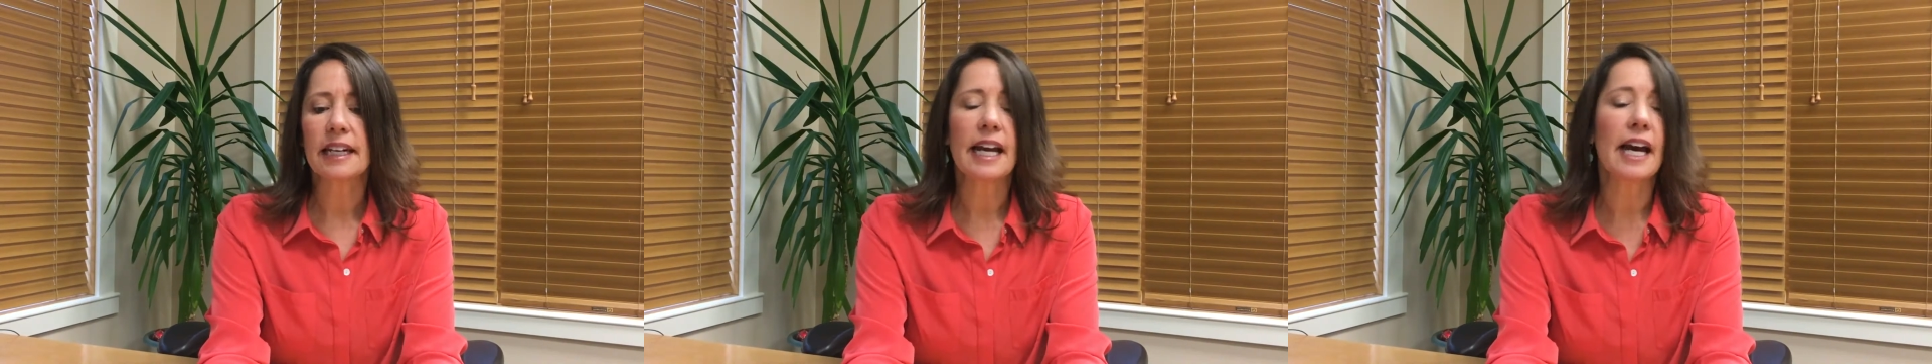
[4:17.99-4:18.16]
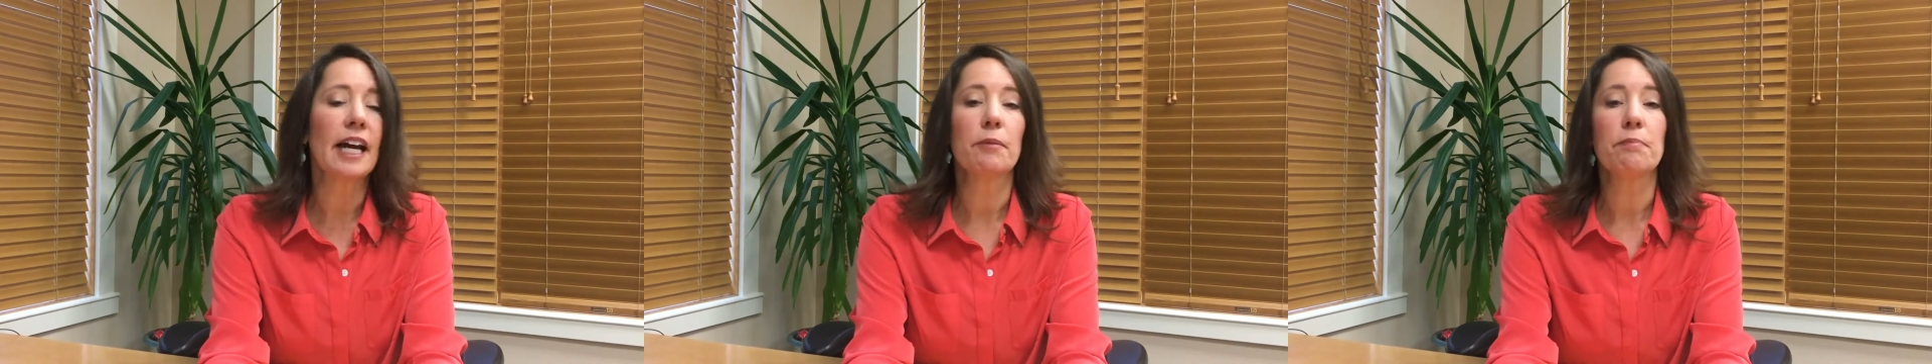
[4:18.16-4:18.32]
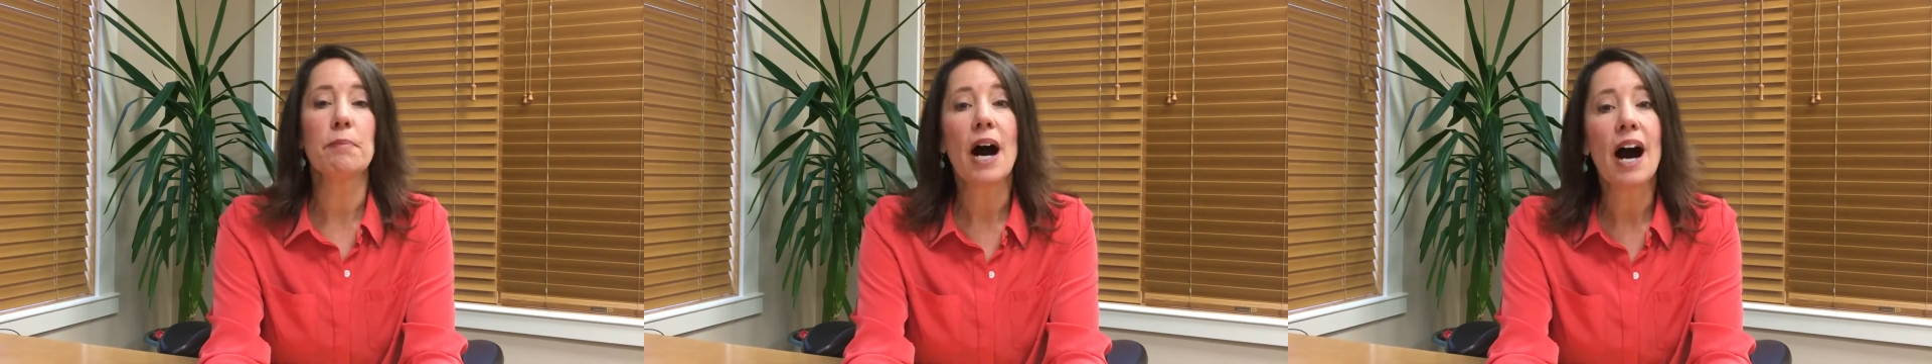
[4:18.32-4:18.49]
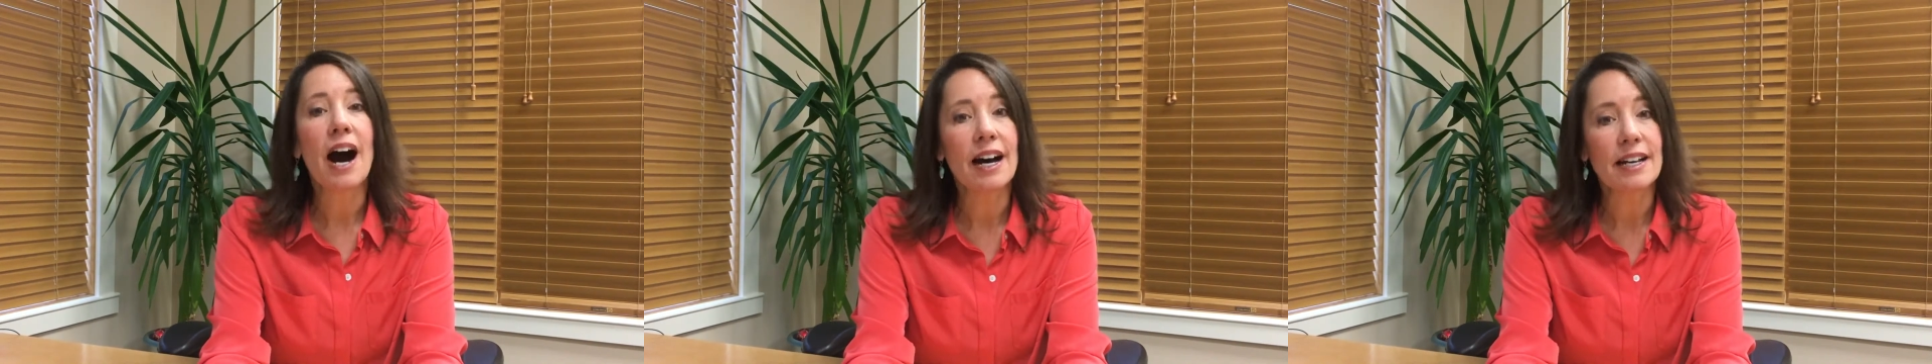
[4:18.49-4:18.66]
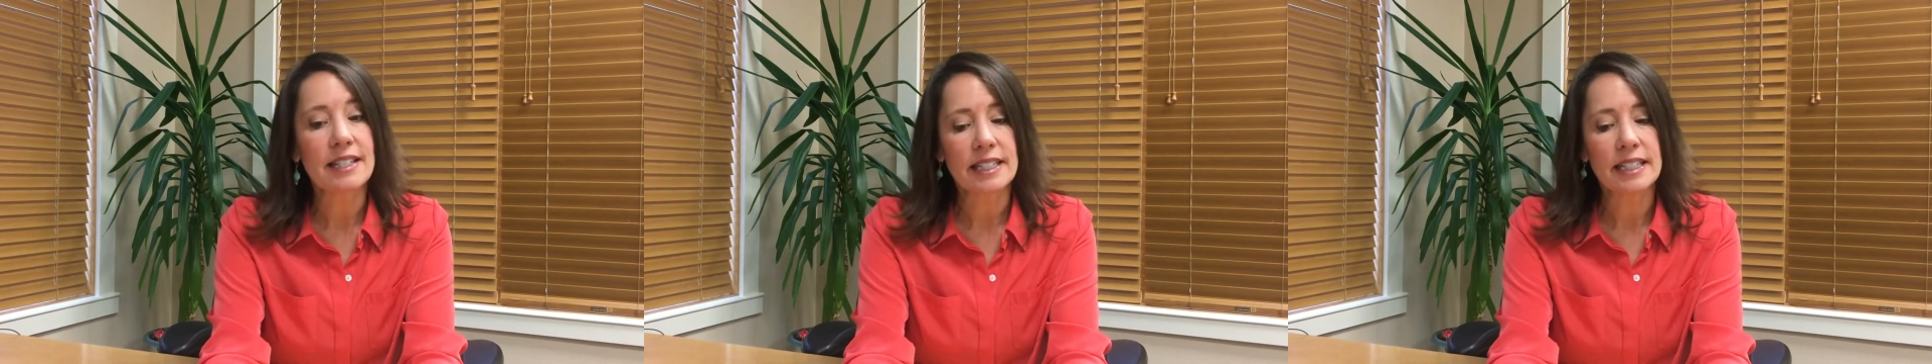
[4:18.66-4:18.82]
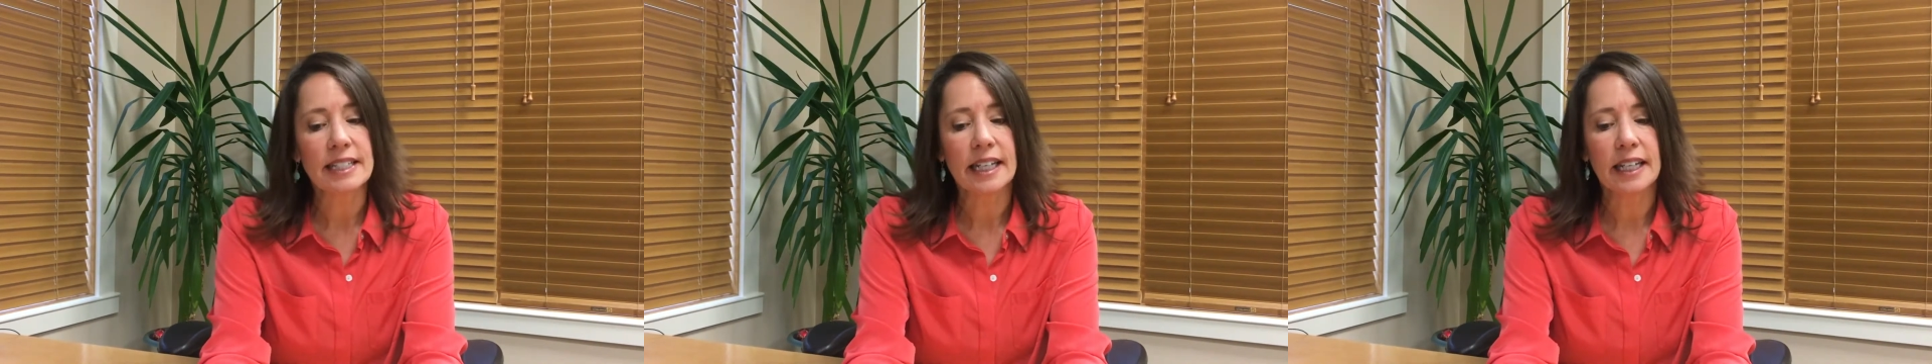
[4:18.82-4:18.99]
had a
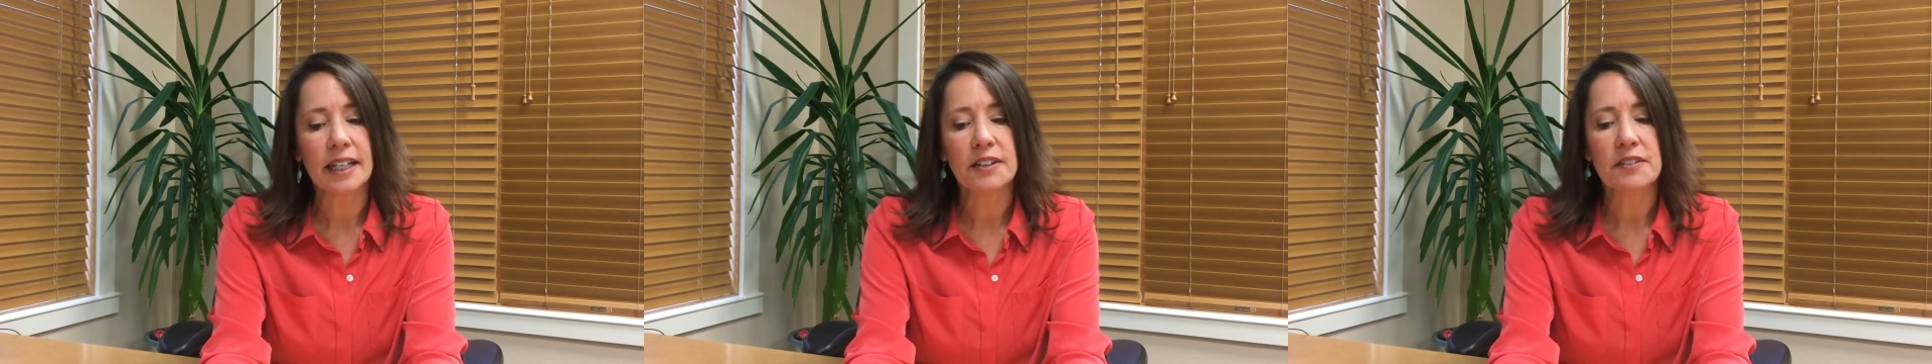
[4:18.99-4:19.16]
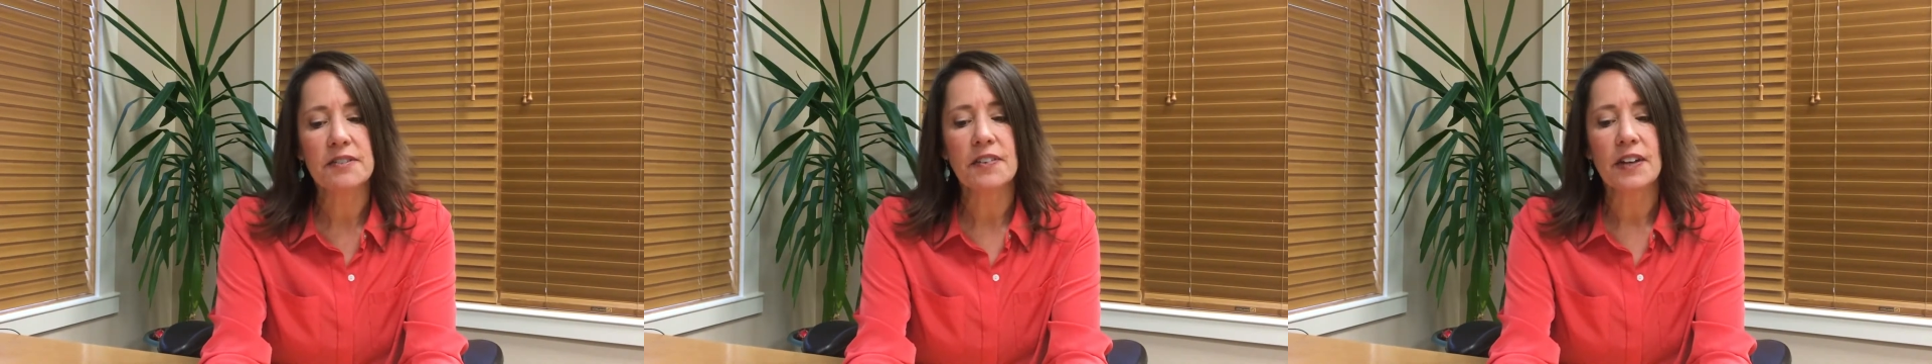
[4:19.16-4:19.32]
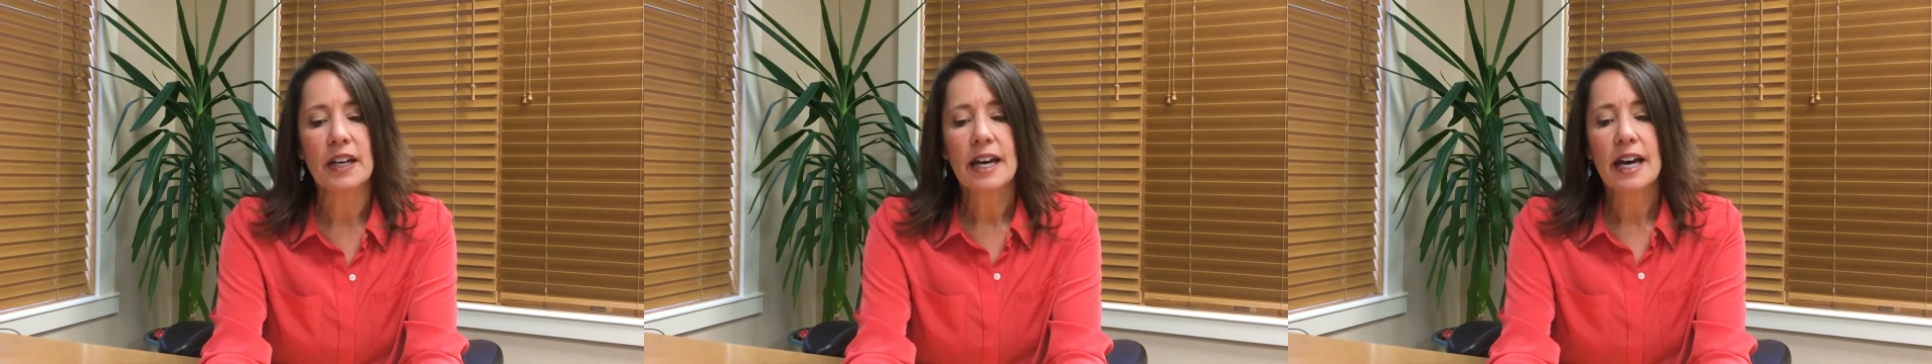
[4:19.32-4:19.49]
positive